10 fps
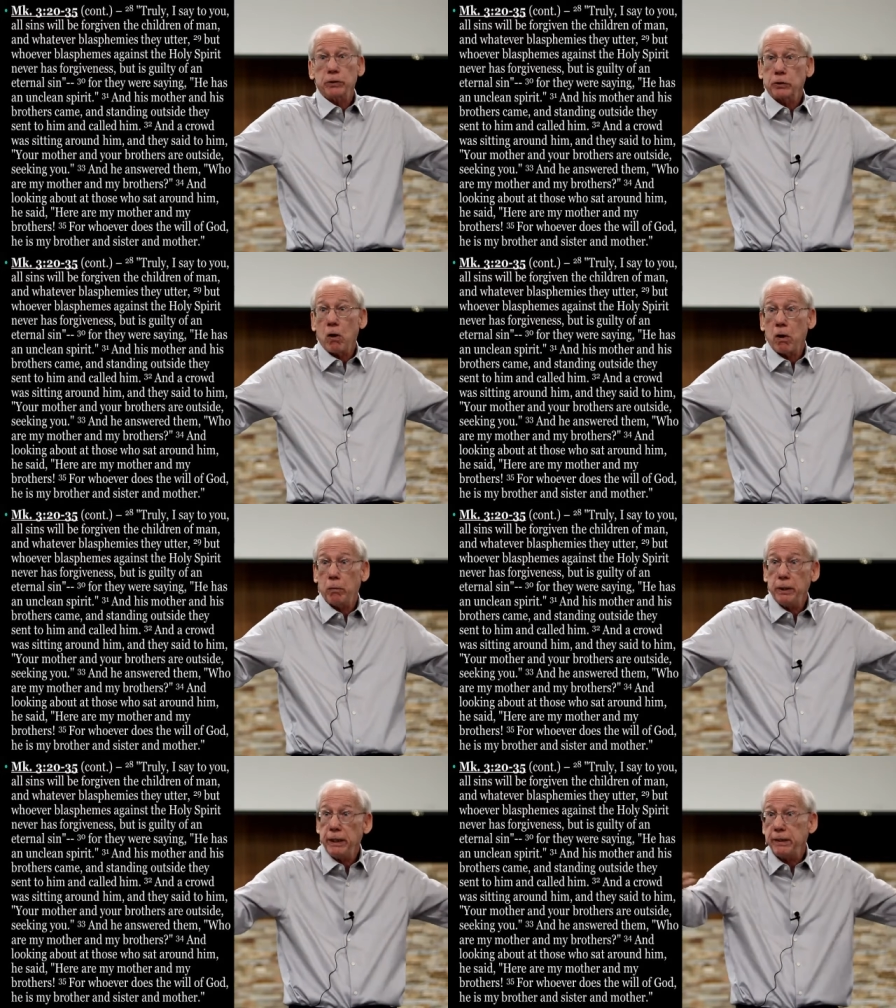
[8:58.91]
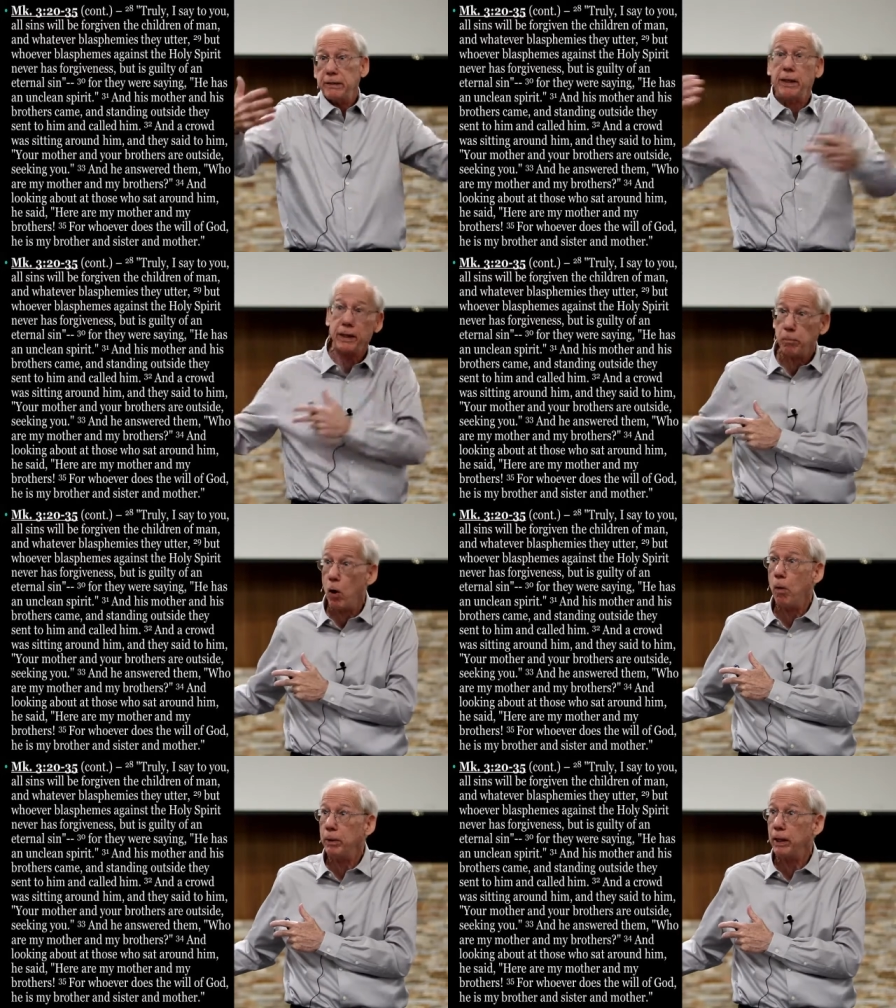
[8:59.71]
We're sorry. We need to take him
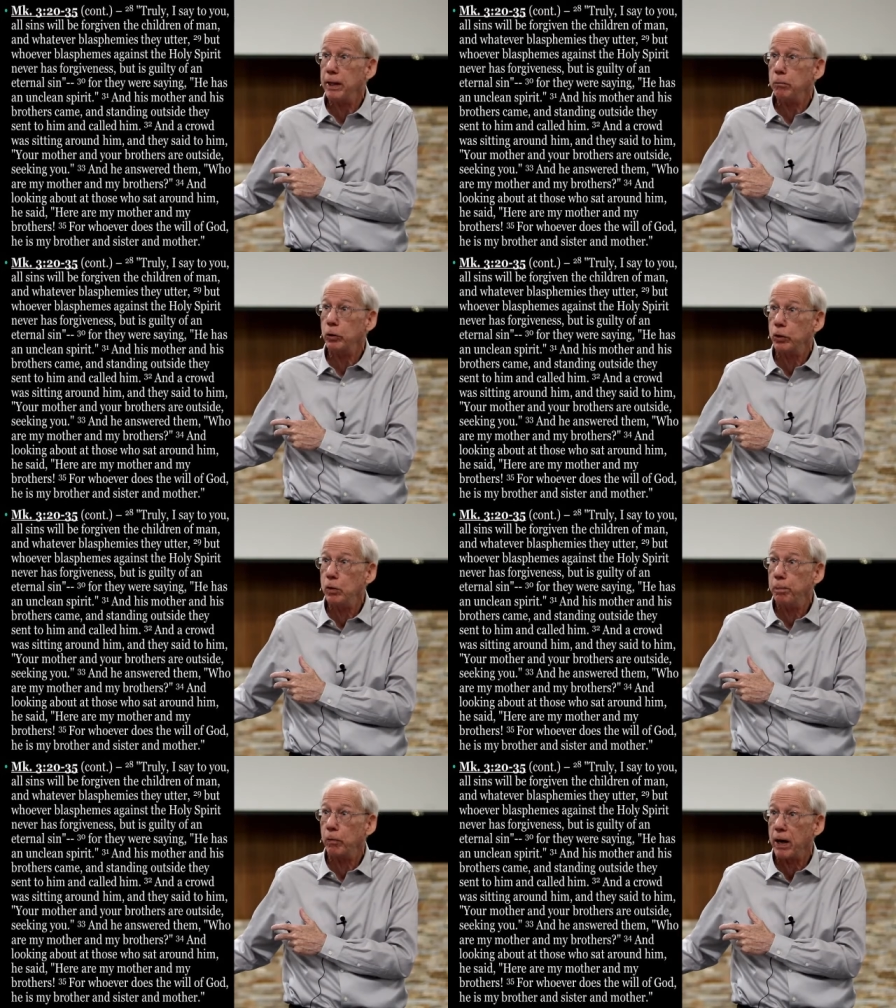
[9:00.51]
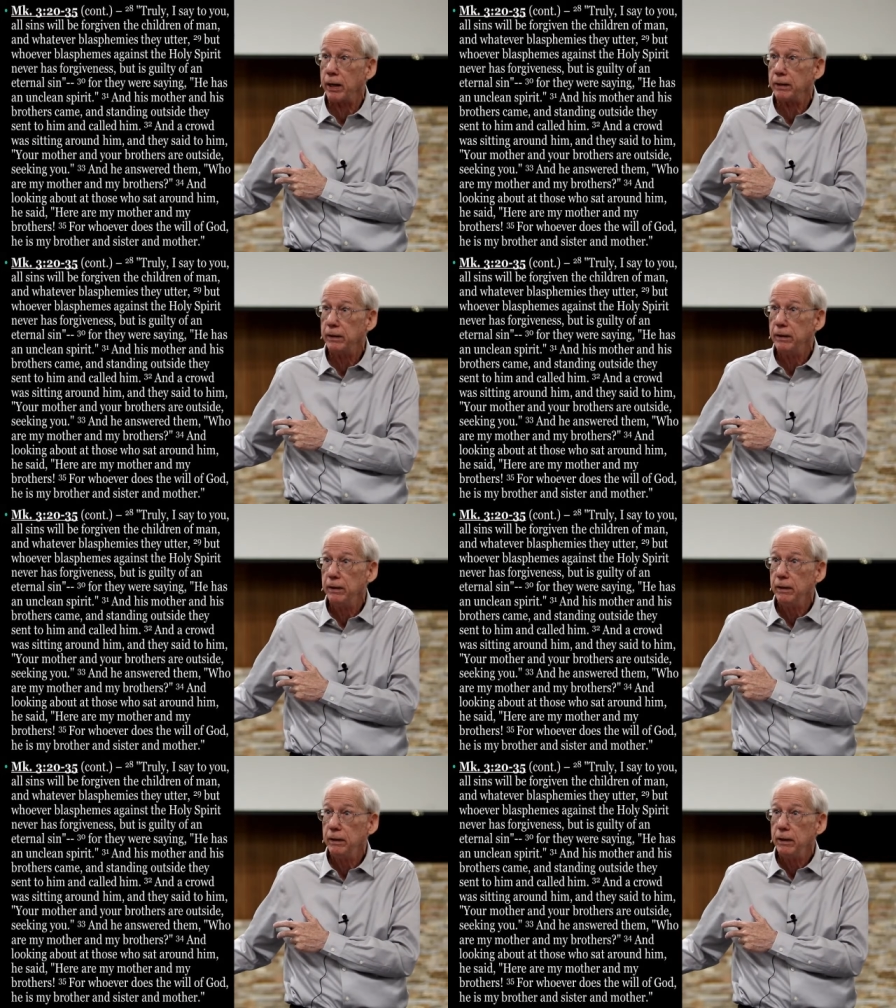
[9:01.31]
home and let him recuperate
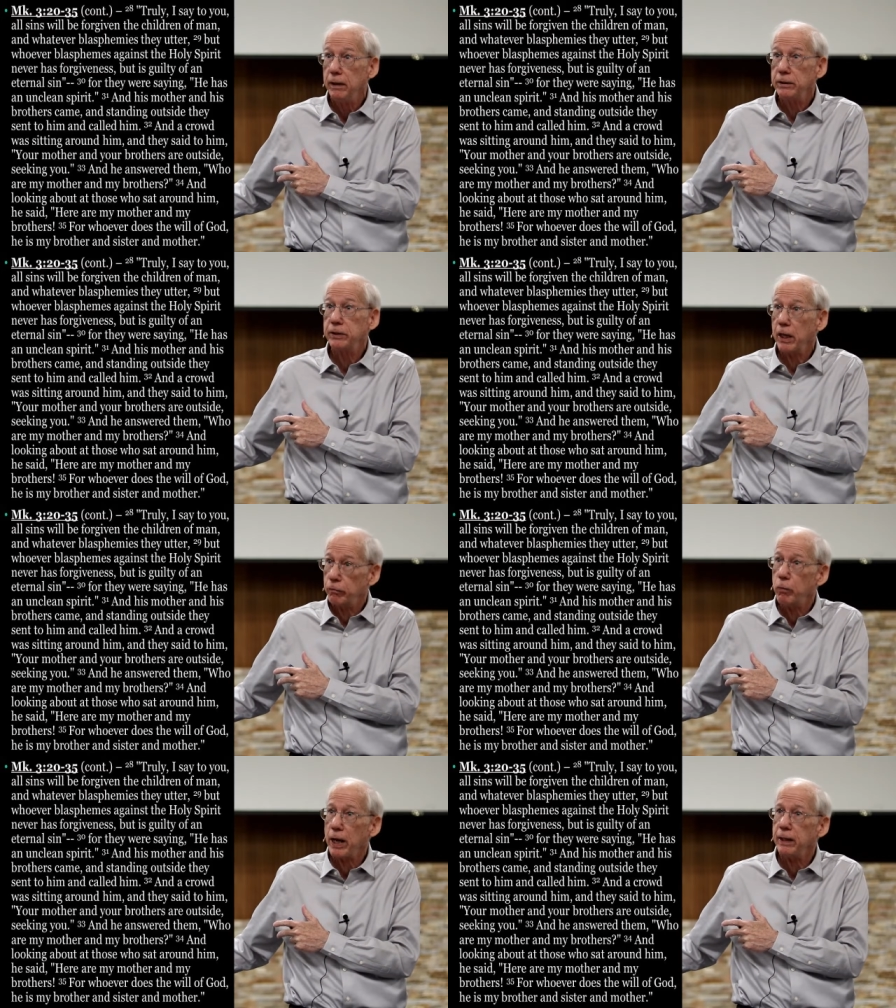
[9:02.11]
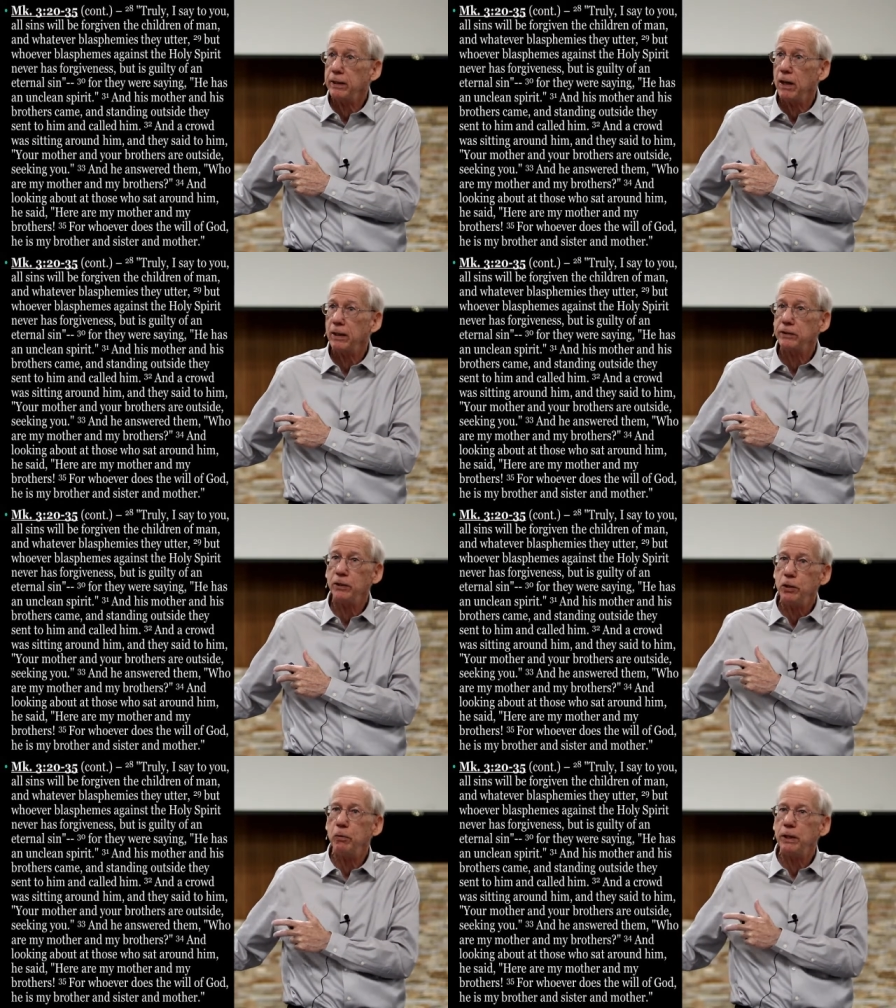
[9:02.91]
instead of
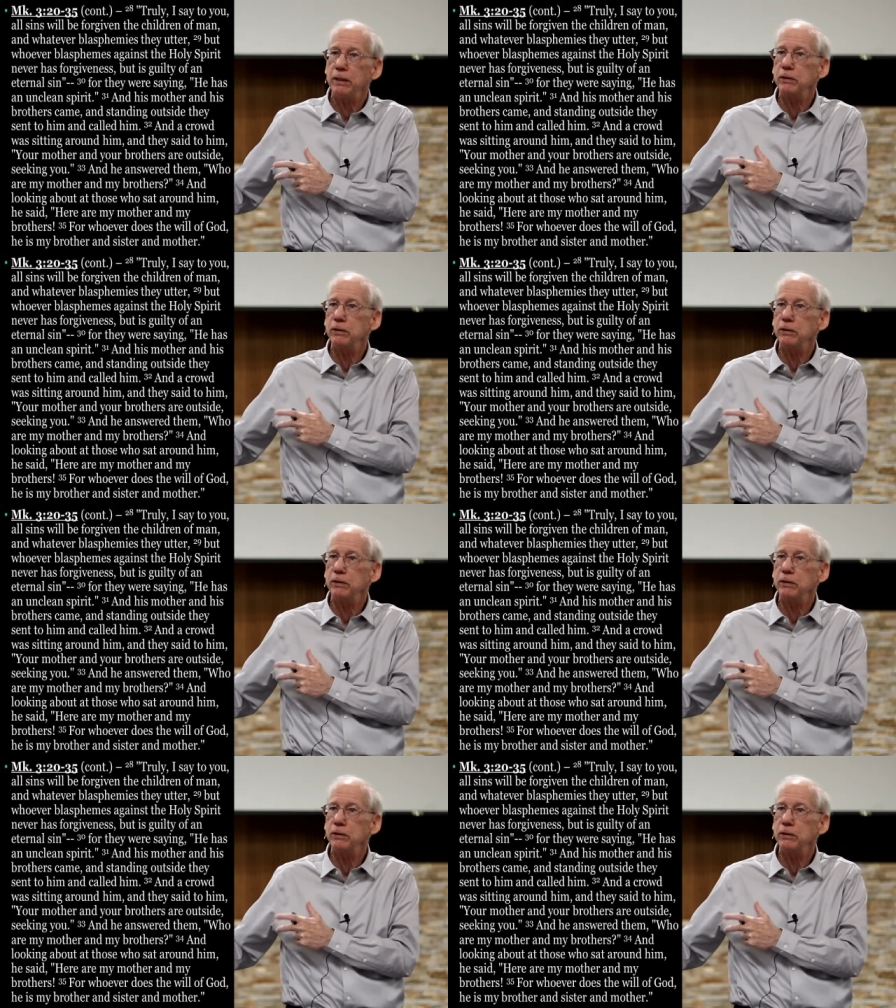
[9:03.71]
recognizing who